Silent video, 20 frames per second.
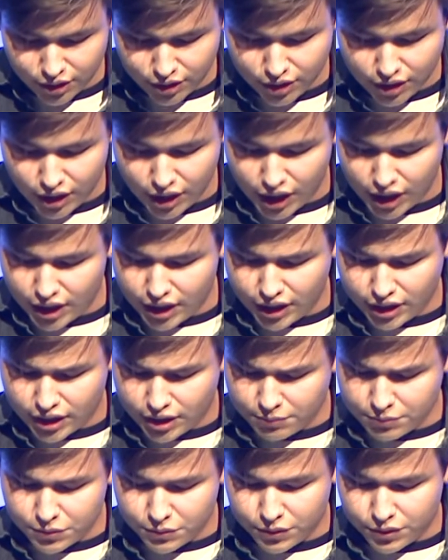and I
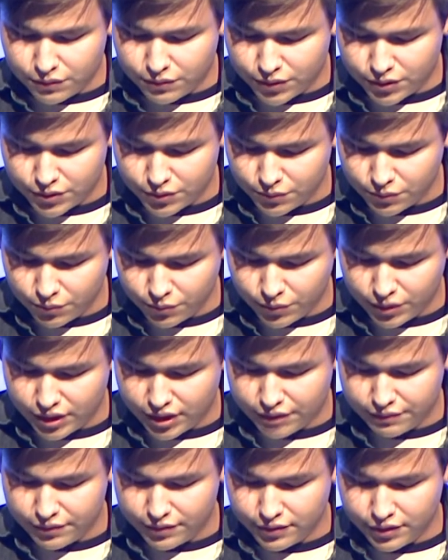came to Workforce
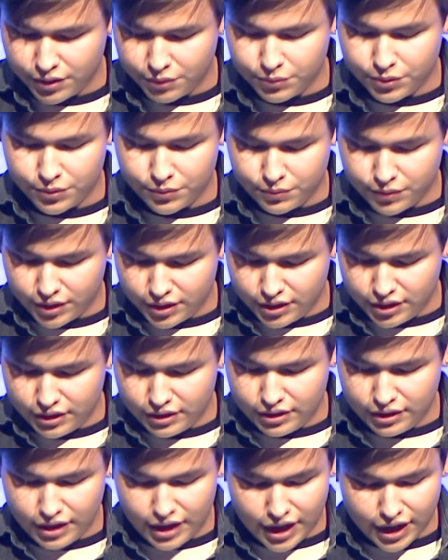whenever they were running,
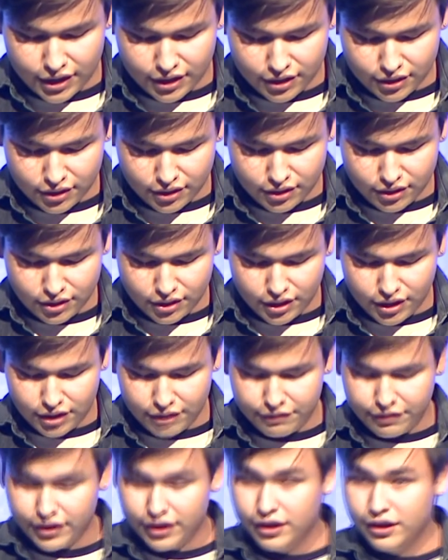and
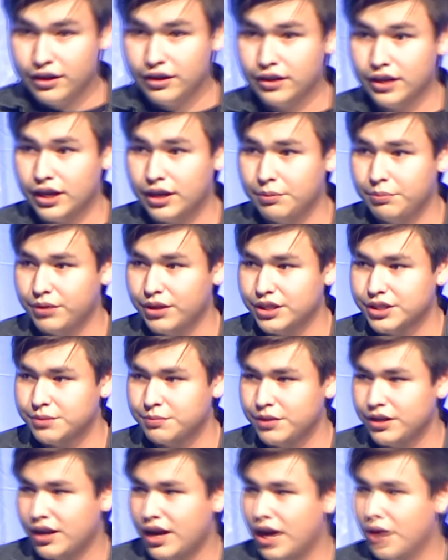if I didn't get a
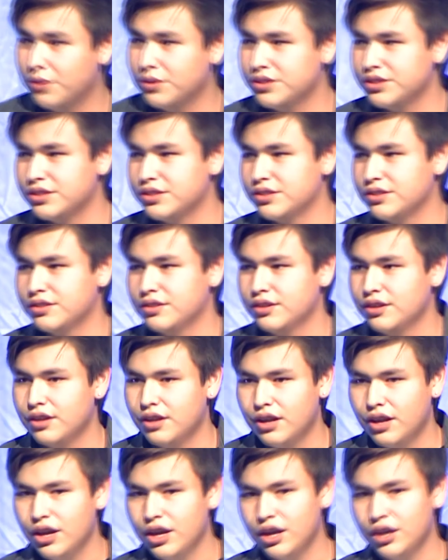placement, I would just
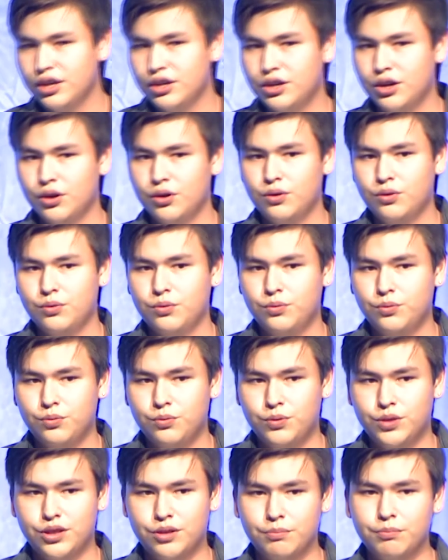go
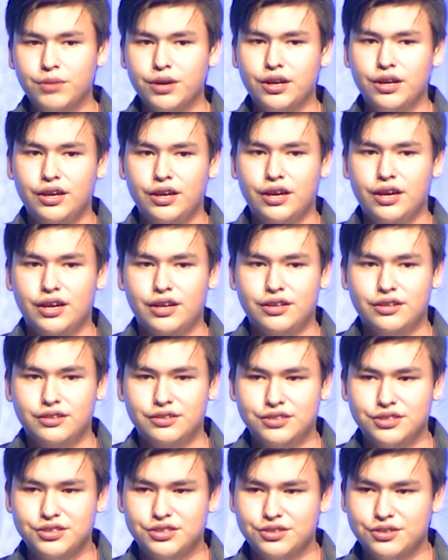with a buddy and
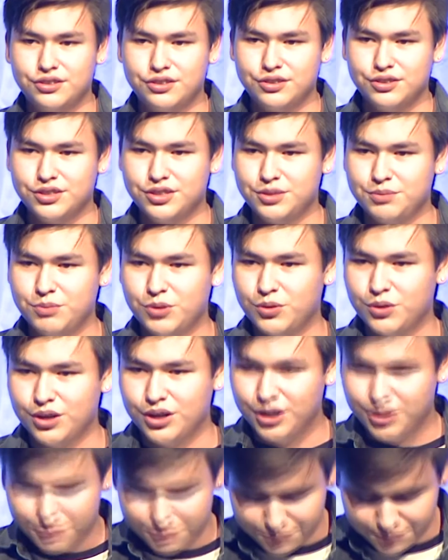just smoke
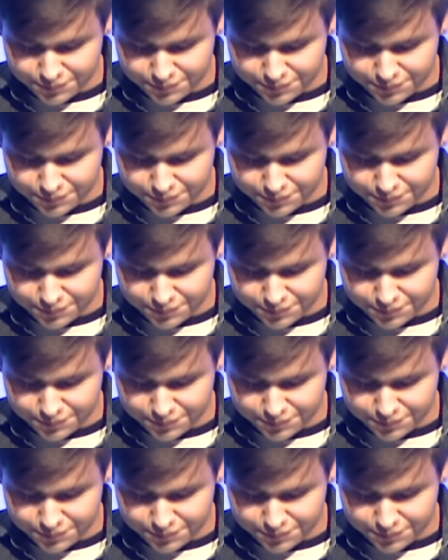up.